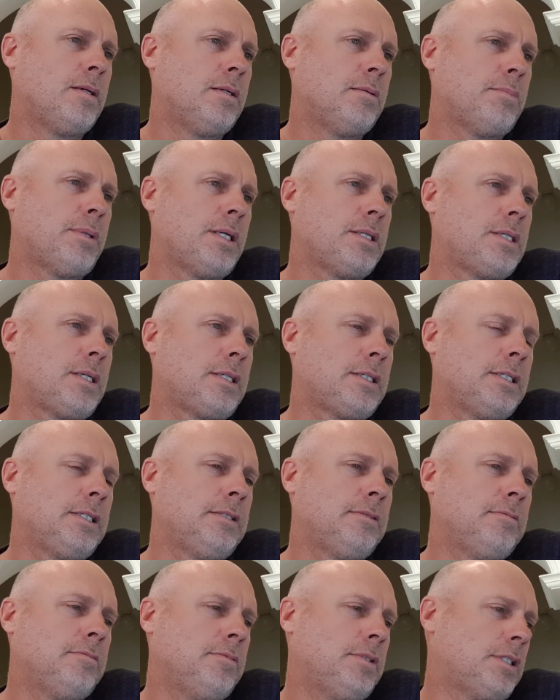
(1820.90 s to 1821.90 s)
Basically,
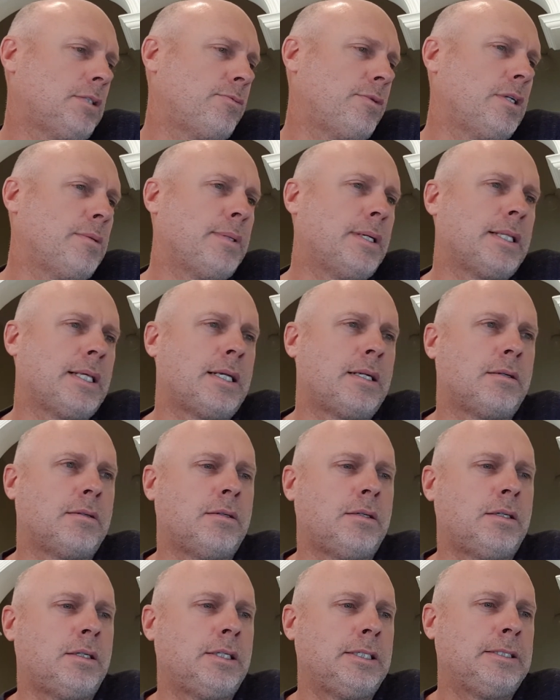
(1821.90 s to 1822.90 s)
you can read about that
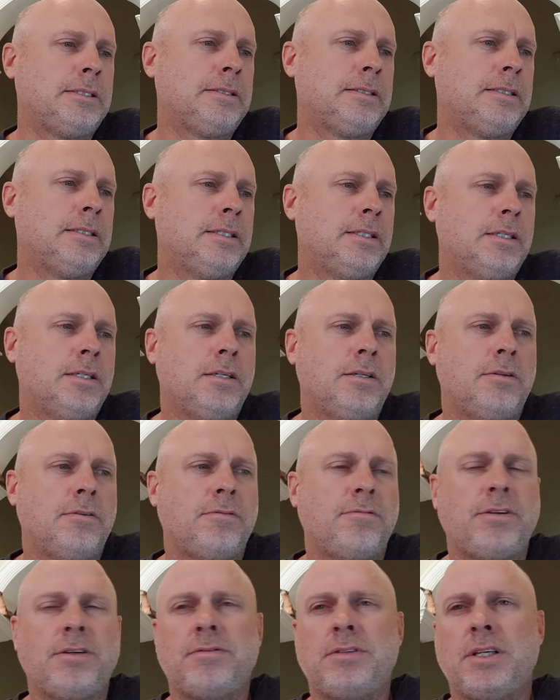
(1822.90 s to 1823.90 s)
online.
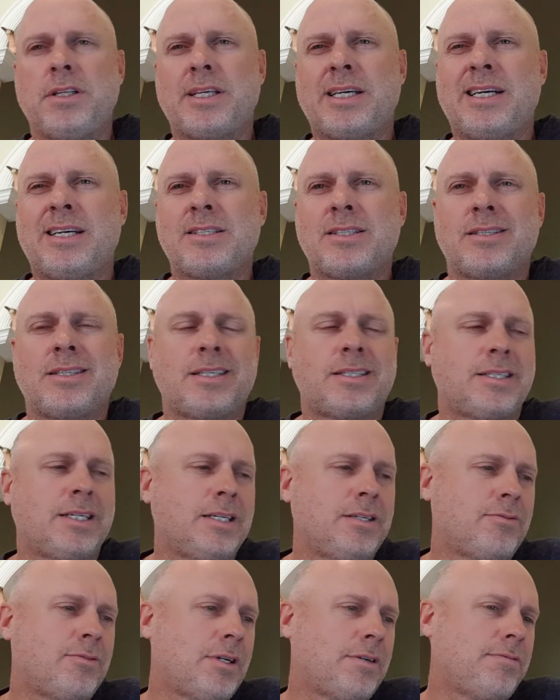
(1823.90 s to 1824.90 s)
50,000 they
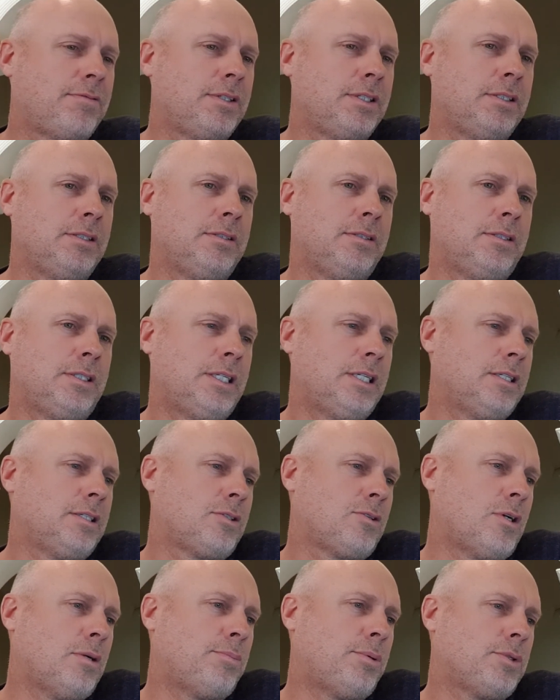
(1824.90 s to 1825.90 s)
say, roughly. Yeah, it's
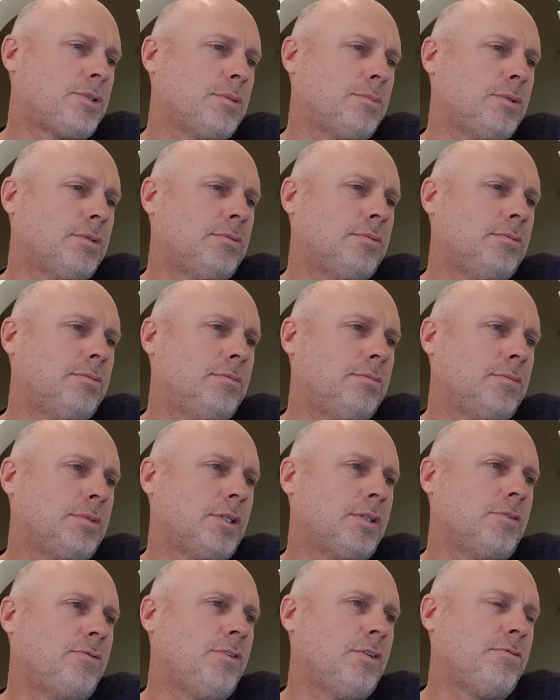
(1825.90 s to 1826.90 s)
quite possible.
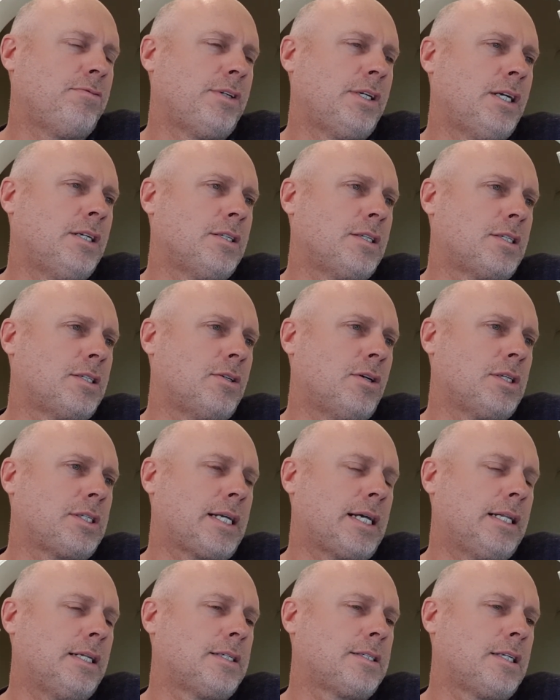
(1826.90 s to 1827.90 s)
We've got a few fans. It's a nice
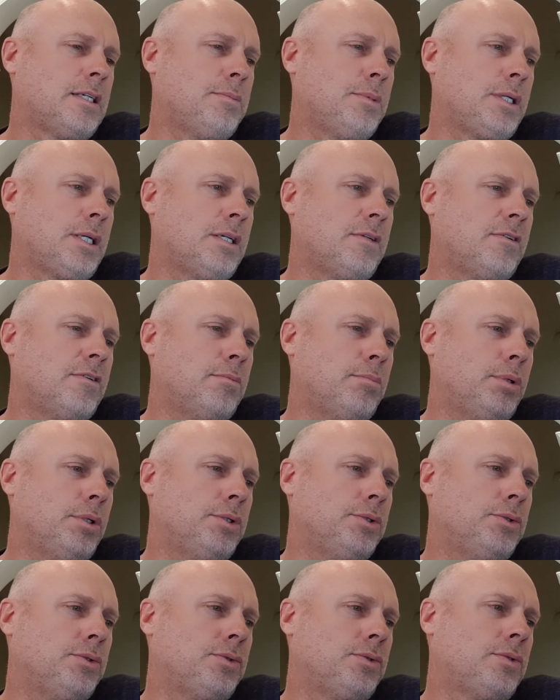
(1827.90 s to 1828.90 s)
colour scheme again with
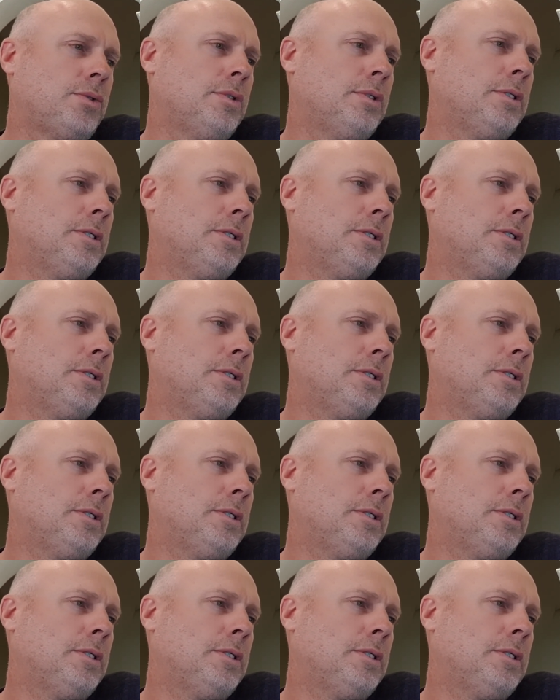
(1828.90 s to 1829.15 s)
blues.